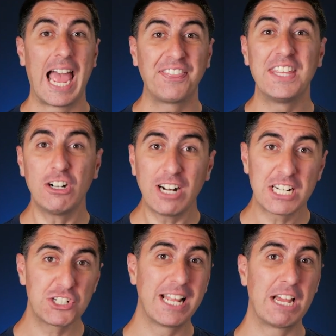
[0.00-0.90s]
At the
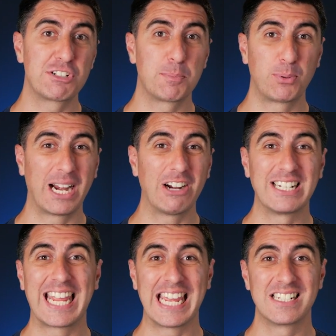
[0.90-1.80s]
International House of Prayer
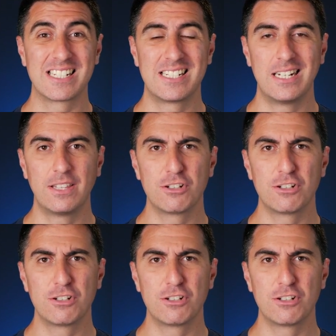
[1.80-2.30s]
in Kansas City,